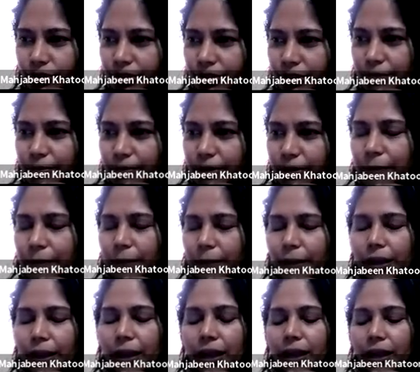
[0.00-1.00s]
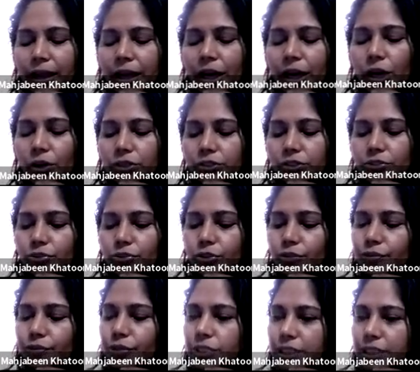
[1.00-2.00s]
mm-hmm. tell me. Okay. Also, you
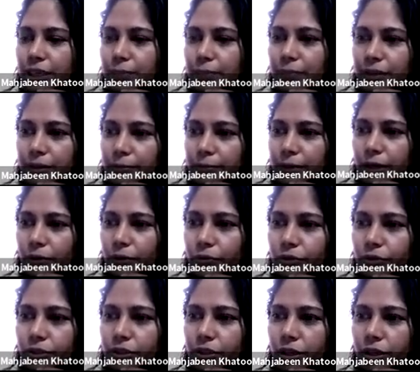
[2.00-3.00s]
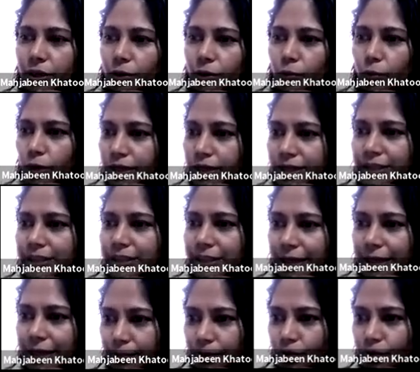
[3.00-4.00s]
would tell me about what is
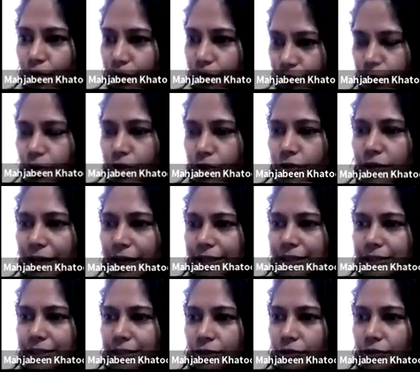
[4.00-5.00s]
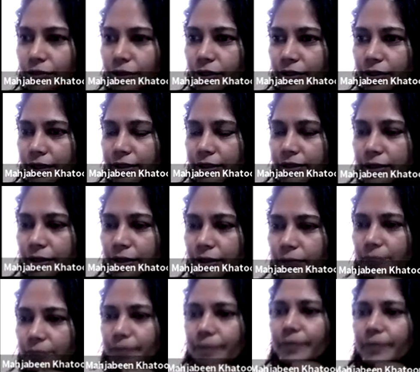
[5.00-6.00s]
cabin crew. If you want to write it down, you can write it down.
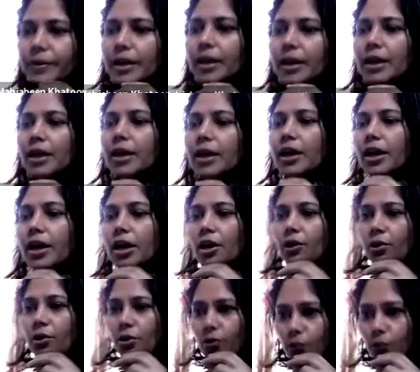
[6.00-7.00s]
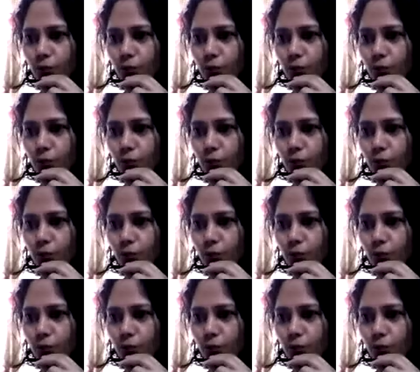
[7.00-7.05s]
Okay.